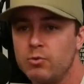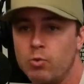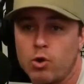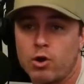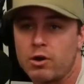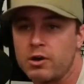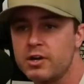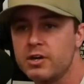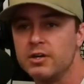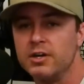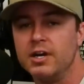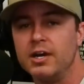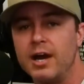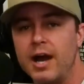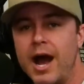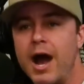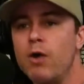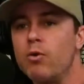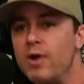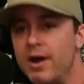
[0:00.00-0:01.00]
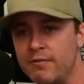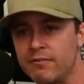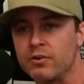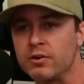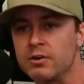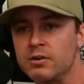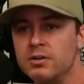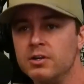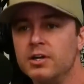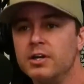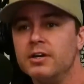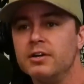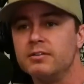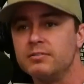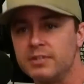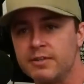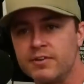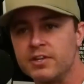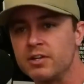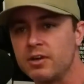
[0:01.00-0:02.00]
work. However,
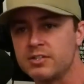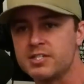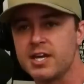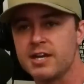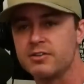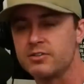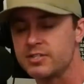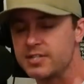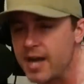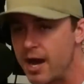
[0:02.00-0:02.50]
living in Los Angeles,